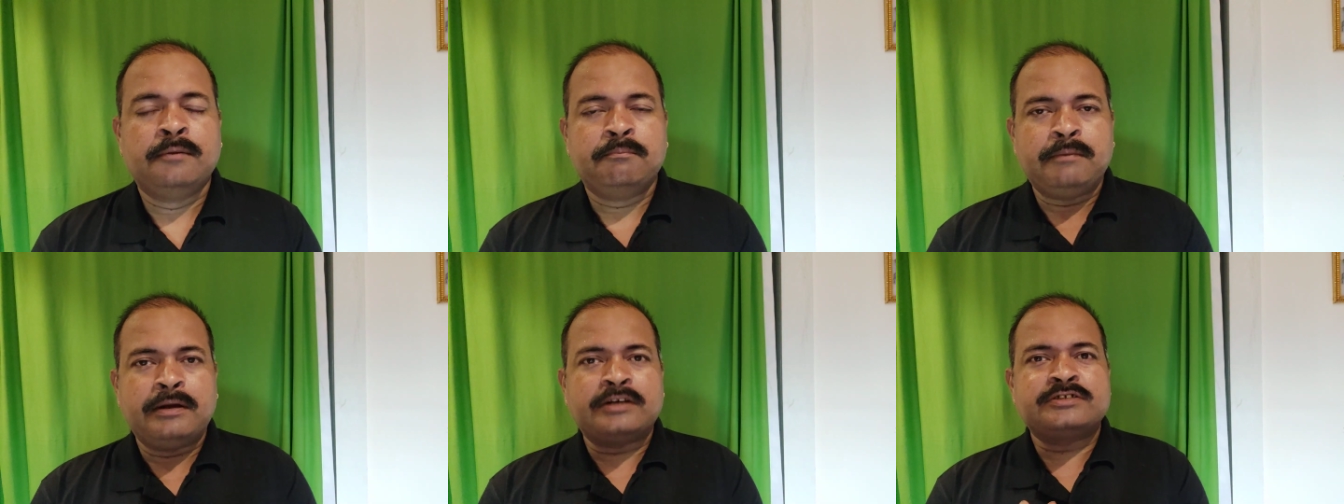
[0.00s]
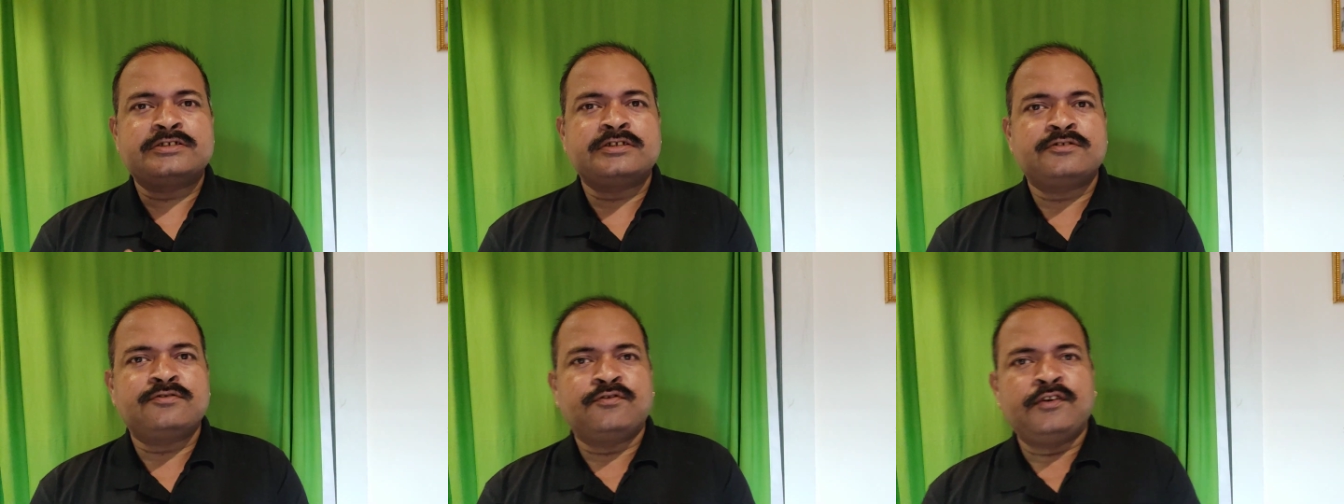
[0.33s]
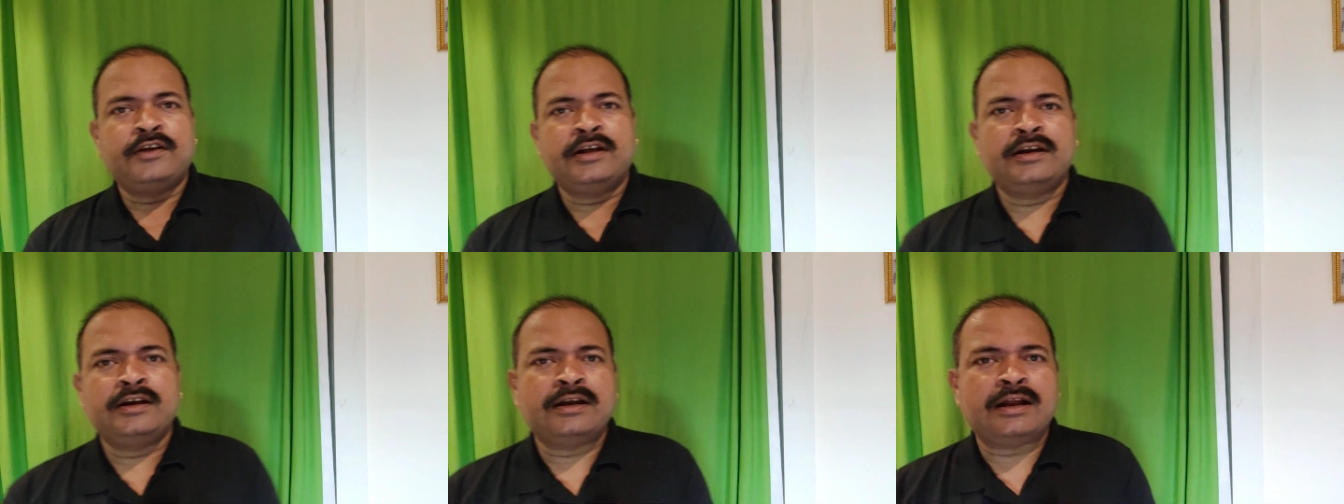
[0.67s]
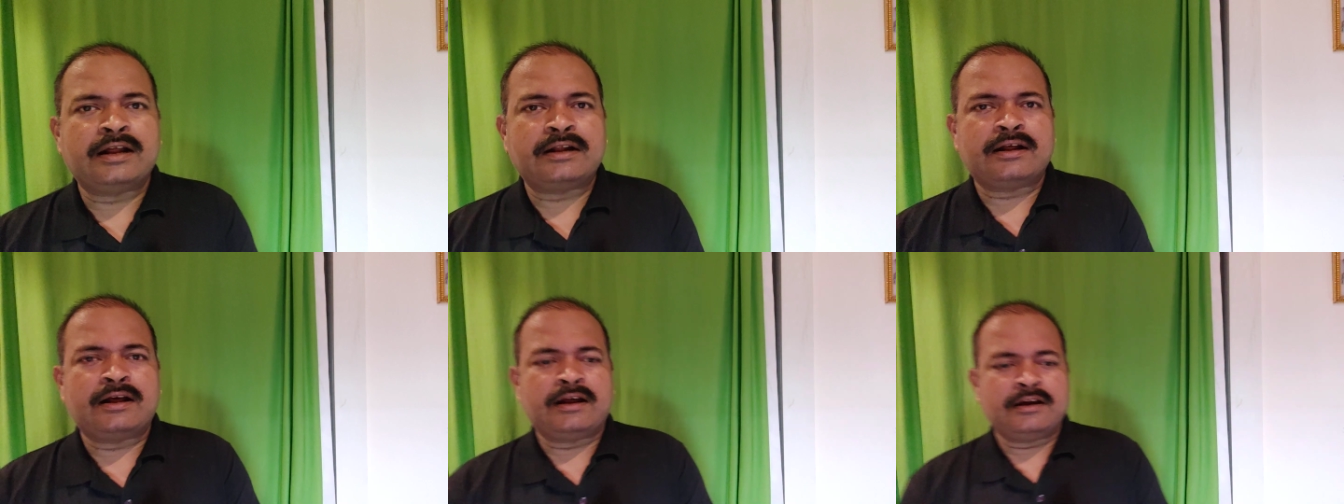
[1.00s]
Makes us feel,
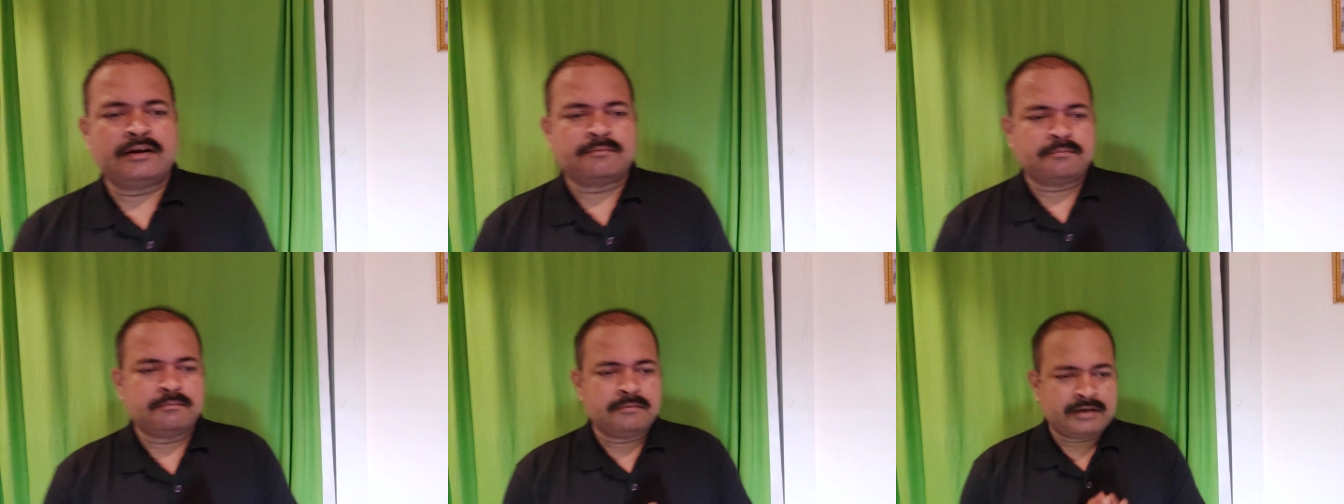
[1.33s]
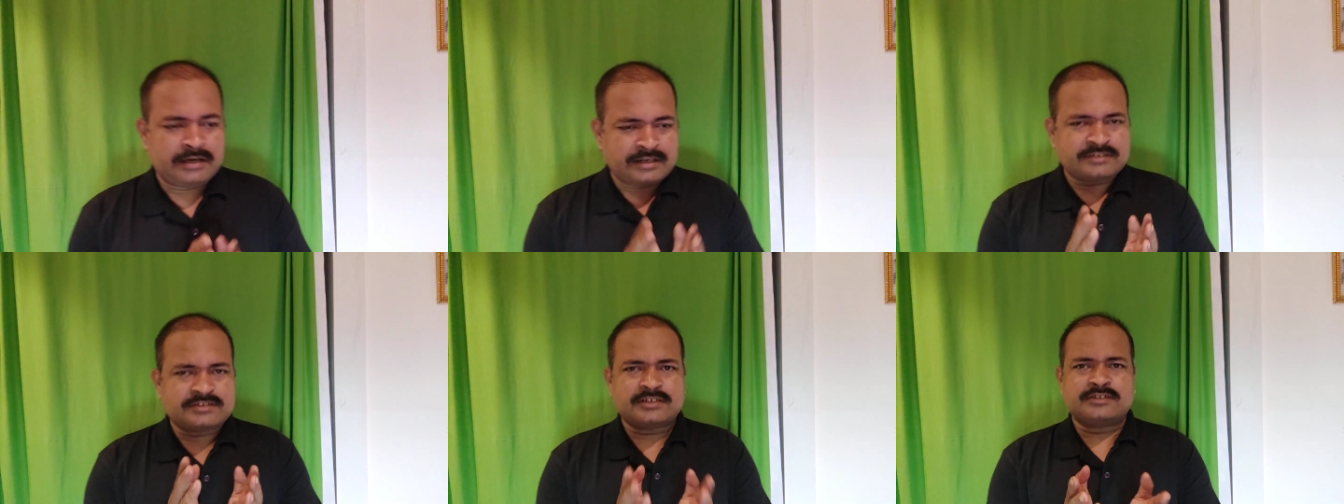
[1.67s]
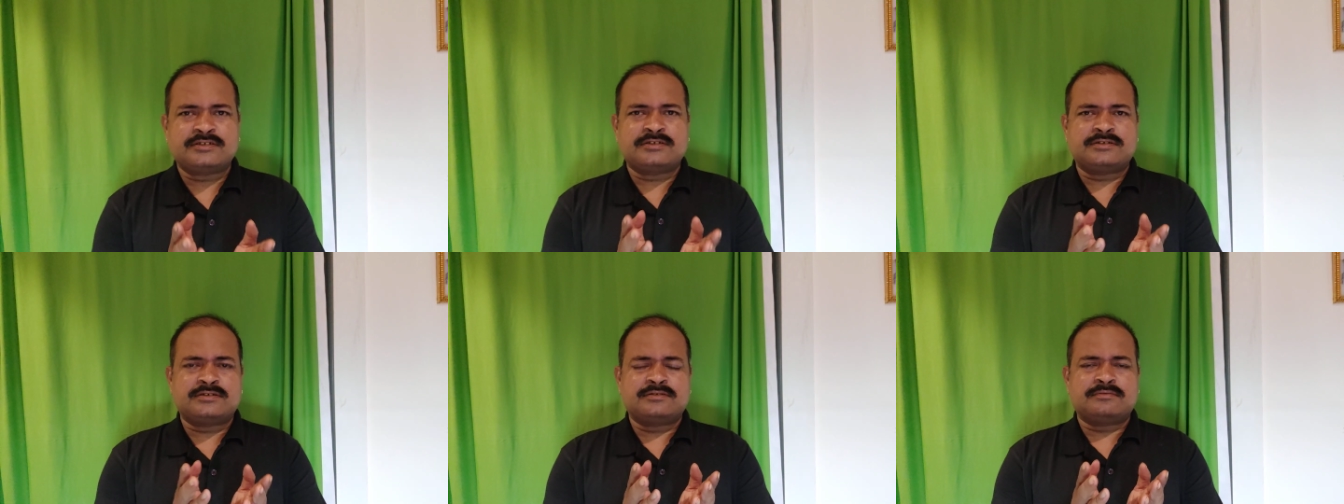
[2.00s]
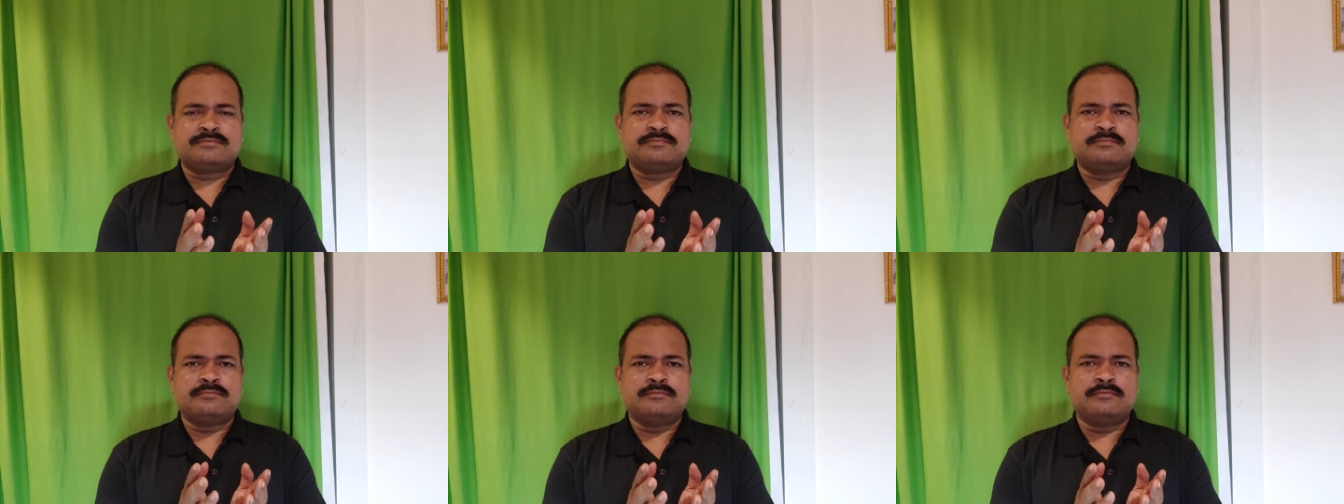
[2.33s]
uh, it lets us